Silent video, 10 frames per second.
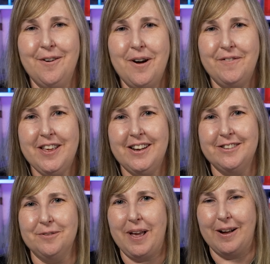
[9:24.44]
know I've eaten
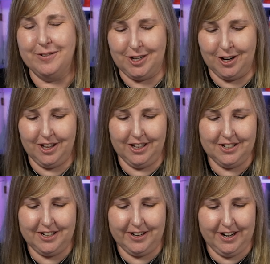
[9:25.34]
some Count Chocula
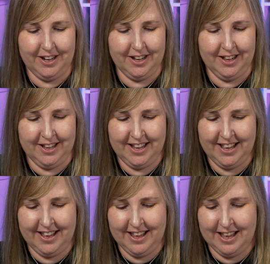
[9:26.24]
cereal
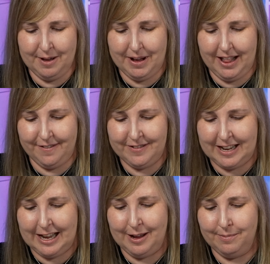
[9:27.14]
in my
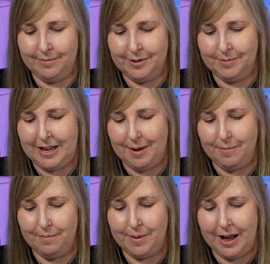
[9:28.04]
lifetime.
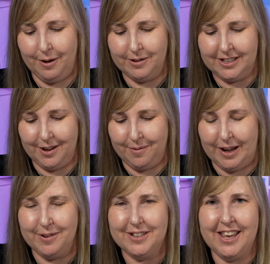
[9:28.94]
Sometime probably was when
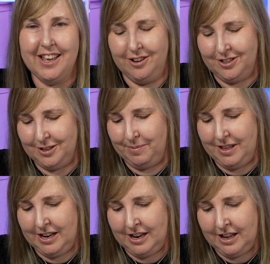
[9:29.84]
I was a kid or
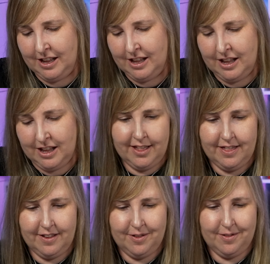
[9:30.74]
something.
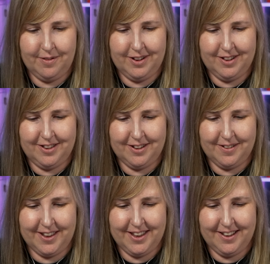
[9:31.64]
This one is so
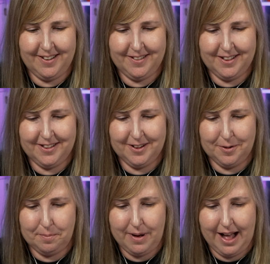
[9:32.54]
cute. The
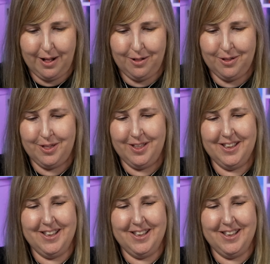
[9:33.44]
little mouth.